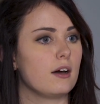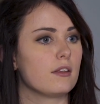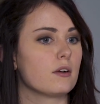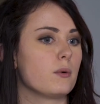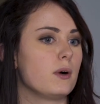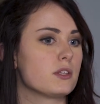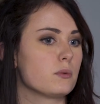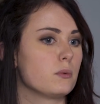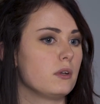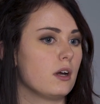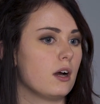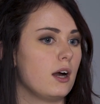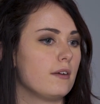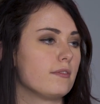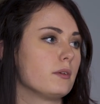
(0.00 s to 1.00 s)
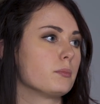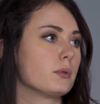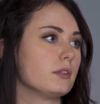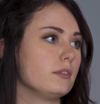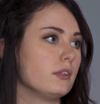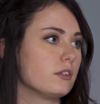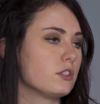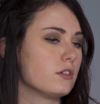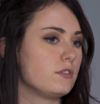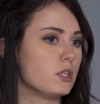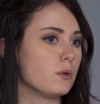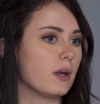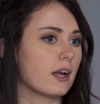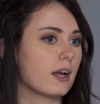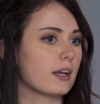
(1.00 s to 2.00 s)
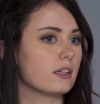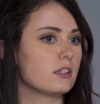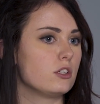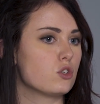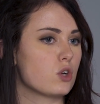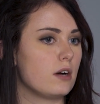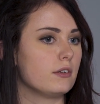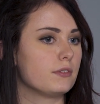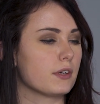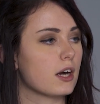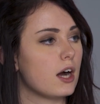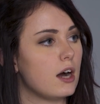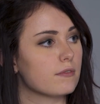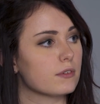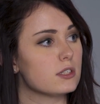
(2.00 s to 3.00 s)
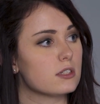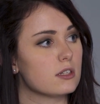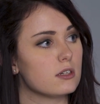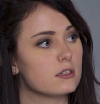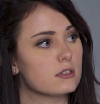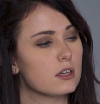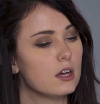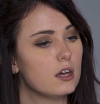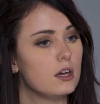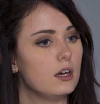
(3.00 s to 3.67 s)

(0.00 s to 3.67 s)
otherwise would not have the privilege of doing. I get to travel for conferences.